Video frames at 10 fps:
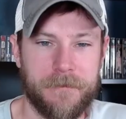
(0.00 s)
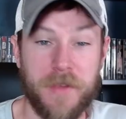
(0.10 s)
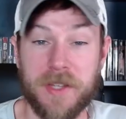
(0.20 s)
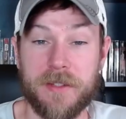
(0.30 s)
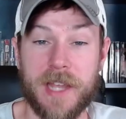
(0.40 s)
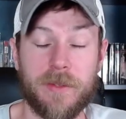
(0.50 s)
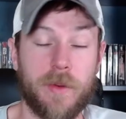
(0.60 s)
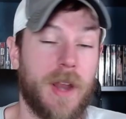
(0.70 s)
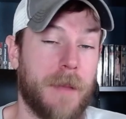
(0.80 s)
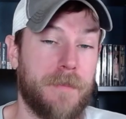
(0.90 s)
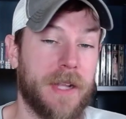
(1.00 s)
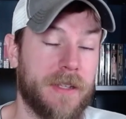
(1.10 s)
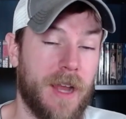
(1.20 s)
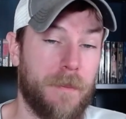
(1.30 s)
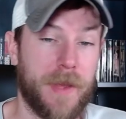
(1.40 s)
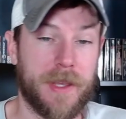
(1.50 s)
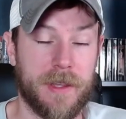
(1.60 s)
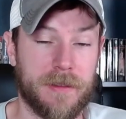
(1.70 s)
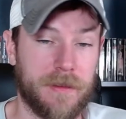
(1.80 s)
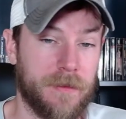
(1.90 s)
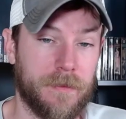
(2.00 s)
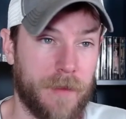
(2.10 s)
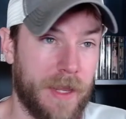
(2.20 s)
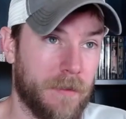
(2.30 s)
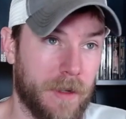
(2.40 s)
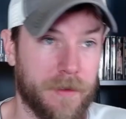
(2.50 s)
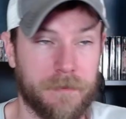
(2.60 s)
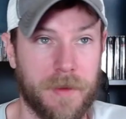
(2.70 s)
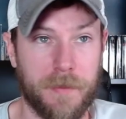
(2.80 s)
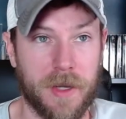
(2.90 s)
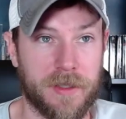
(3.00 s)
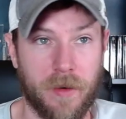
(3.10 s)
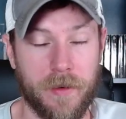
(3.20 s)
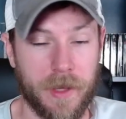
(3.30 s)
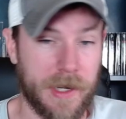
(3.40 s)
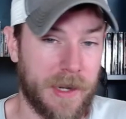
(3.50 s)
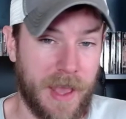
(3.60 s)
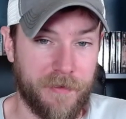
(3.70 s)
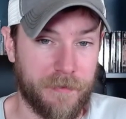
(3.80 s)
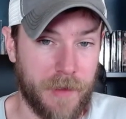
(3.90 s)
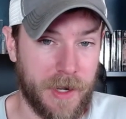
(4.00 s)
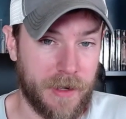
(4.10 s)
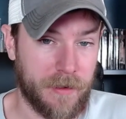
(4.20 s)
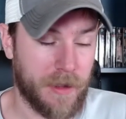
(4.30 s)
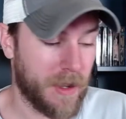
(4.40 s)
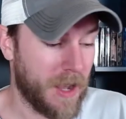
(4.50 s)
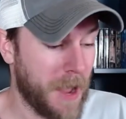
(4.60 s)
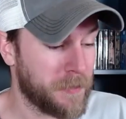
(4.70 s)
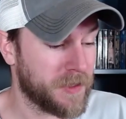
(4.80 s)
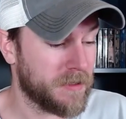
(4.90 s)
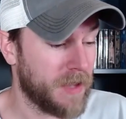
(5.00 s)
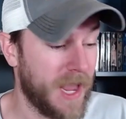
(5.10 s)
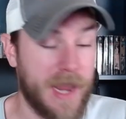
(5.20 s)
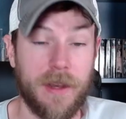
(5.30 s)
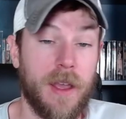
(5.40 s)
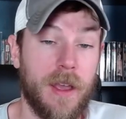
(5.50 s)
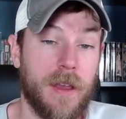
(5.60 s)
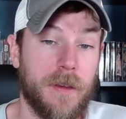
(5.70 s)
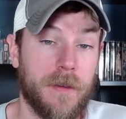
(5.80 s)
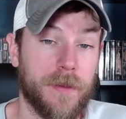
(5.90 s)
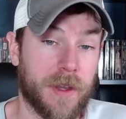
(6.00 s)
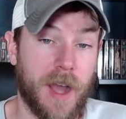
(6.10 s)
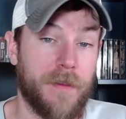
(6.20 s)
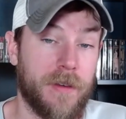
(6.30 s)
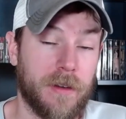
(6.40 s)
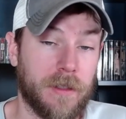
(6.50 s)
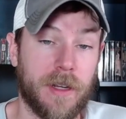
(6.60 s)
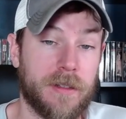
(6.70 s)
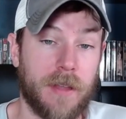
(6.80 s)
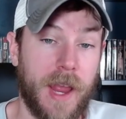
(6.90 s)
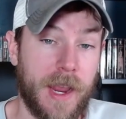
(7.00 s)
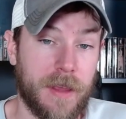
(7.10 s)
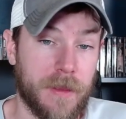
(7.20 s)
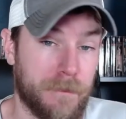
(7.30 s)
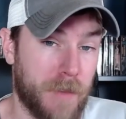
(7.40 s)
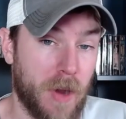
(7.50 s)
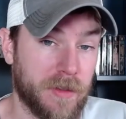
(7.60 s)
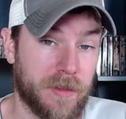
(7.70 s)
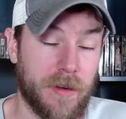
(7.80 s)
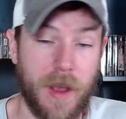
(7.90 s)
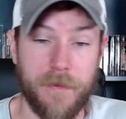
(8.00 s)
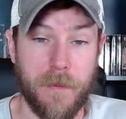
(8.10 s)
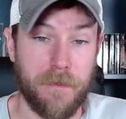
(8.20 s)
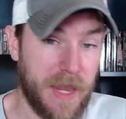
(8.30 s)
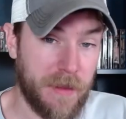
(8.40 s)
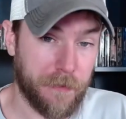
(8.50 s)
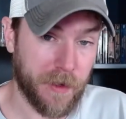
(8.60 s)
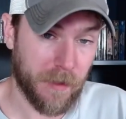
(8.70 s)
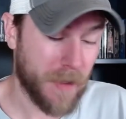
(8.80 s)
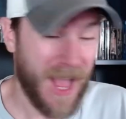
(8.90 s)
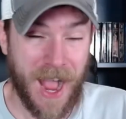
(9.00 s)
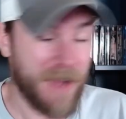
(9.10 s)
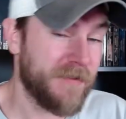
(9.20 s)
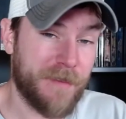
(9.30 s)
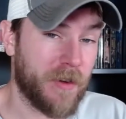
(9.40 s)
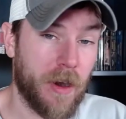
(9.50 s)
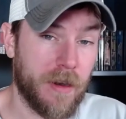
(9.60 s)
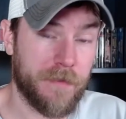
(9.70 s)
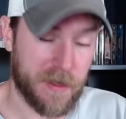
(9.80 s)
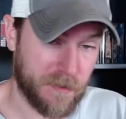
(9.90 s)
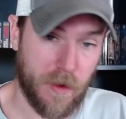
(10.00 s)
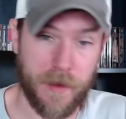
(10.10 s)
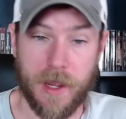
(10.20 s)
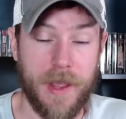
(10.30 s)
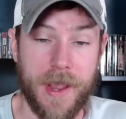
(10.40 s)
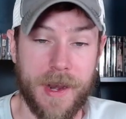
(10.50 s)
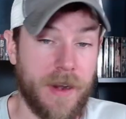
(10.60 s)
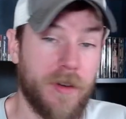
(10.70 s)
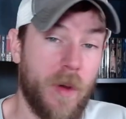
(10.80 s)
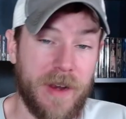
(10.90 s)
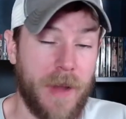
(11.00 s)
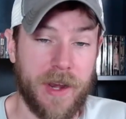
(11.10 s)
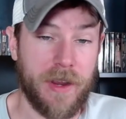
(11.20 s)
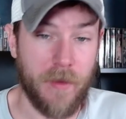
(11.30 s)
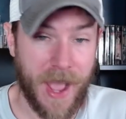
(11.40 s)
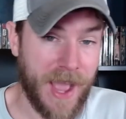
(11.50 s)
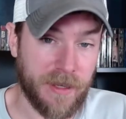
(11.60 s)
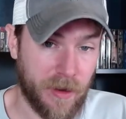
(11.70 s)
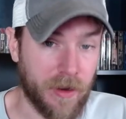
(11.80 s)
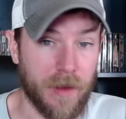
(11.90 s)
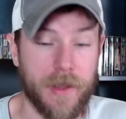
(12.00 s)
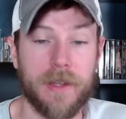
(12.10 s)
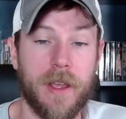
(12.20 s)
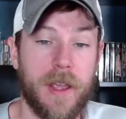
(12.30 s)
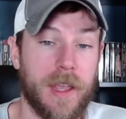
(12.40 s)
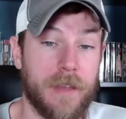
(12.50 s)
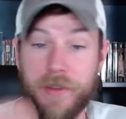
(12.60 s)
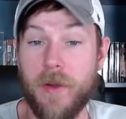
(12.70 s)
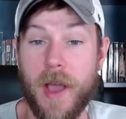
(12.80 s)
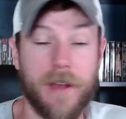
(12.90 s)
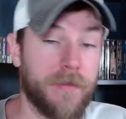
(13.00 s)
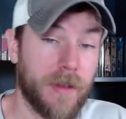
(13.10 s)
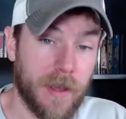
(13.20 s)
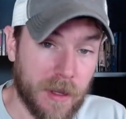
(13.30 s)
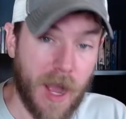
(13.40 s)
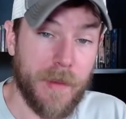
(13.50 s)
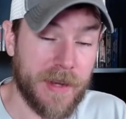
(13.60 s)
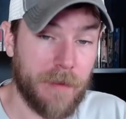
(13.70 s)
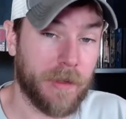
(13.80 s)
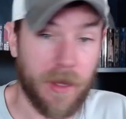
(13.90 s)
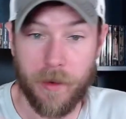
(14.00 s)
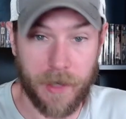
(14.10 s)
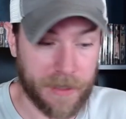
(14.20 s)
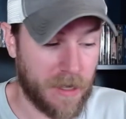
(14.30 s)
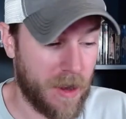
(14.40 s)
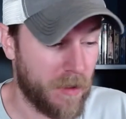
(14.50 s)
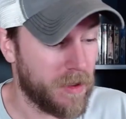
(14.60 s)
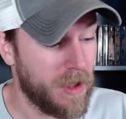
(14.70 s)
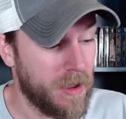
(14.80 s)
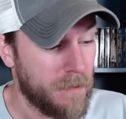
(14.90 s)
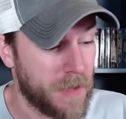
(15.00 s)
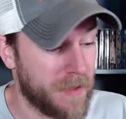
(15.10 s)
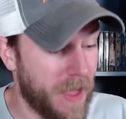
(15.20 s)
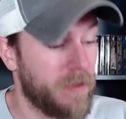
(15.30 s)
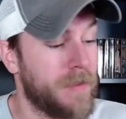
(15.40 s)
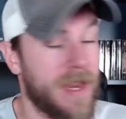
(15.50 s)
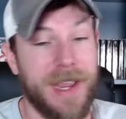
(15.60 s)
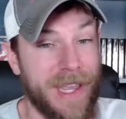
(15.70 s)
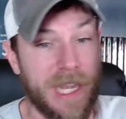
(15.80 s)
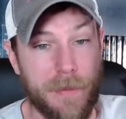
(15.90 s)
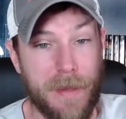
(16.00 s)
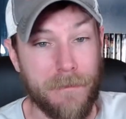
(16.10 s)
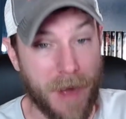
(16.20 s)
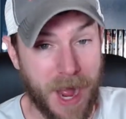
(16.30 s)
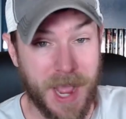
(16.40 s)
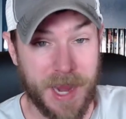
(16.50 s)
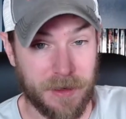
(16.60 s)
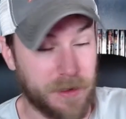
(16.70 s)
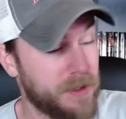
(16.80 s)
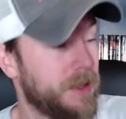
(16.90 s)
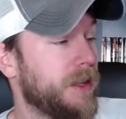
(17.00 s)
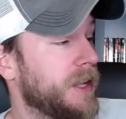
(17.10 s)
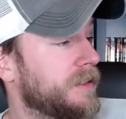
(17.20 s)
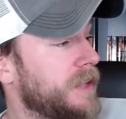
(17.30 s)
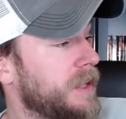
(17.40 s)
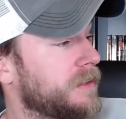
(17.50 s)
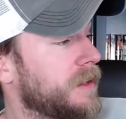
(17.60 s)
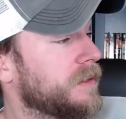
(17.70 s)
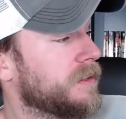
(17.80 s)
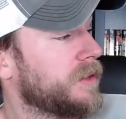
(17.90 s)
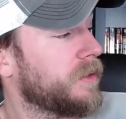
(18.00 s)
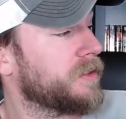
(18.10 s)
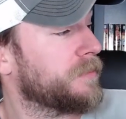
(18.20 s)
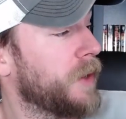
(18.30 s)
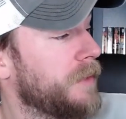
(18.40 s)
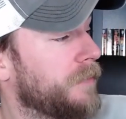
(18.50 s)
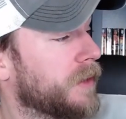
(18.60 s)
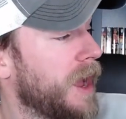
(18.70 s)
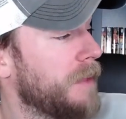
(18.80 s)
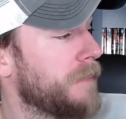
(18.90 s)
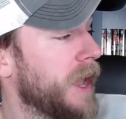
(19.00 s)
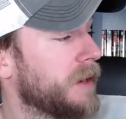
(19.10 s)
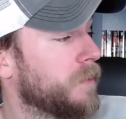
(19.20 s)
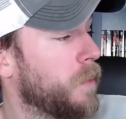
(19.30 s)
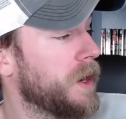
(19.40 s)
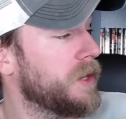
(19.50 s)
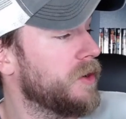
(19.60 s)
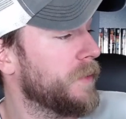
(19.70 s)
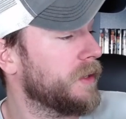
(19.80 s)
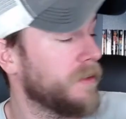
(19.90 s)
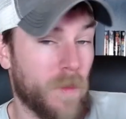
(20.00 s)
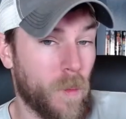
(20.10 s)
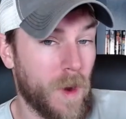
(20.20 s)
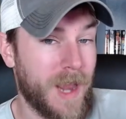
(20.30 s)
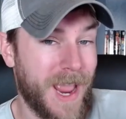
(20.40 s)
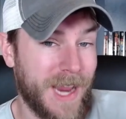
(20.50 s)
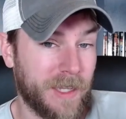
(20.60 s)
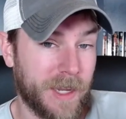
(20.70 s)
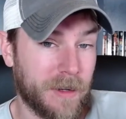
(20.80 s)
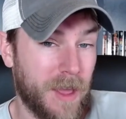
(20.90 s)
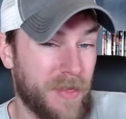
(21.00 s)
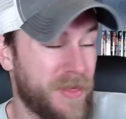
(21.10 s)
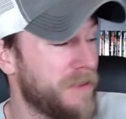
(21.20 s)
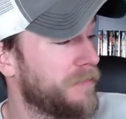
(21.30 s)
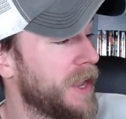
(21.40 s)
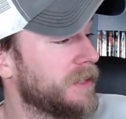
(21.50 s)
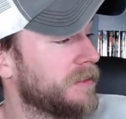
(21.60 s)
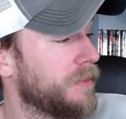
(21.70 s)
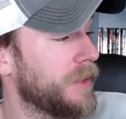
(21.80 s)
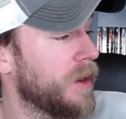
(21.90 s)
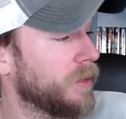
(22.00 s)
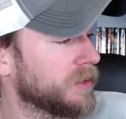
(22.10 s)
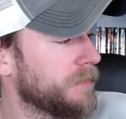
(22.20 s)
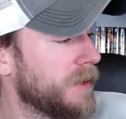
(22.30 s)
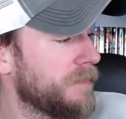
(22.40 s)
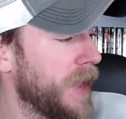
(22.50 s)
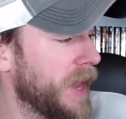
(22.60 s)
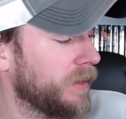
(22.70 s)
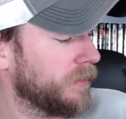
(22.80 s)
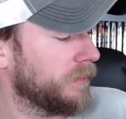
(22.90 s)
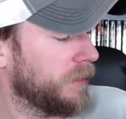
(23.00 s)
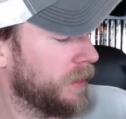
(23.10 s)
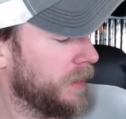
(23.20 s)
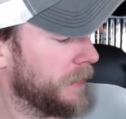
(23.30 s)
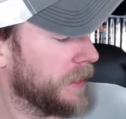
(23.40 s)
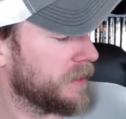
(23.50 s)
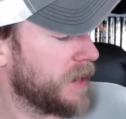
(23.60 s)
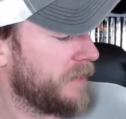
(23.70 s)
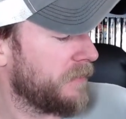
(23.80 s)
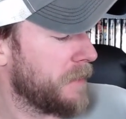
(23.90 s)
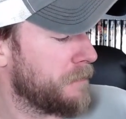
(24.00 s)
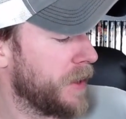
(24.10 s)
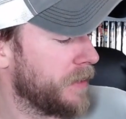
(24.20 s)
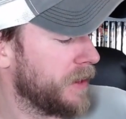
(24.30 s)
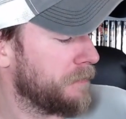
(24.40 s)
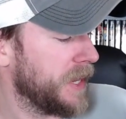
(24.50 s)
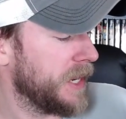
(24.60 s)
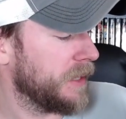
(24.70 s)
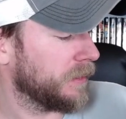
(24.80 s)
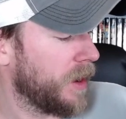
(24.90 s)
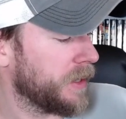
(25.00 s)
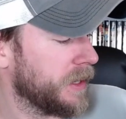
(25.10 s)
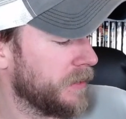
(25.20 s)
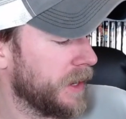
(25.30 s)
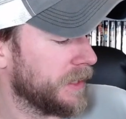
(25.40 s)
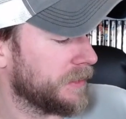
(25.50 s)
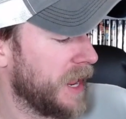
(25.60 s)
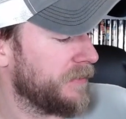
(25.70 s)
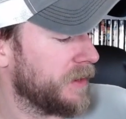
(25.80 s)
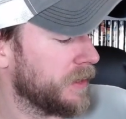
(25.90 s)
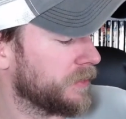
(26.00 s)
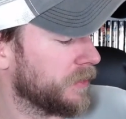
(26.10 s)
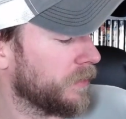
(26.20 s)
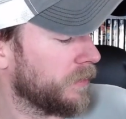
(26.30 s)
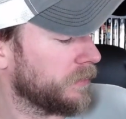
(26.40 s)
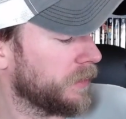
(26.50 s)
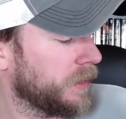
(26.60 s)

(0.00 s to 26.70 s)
This next one, I picked it up because, well, the bookstore really didn't have many options, and the cover looks like the poster of a B-film. I've never heard of this movie, and I don't know anybody who has heard of it. If you have, comment down below, I'd like to know. But that would be Enemy Mine. It says, soldiers bred for combat, one human, one alien. They faced the ultimate battle. It's a novel by Barry B. Longyear and David Gerrold.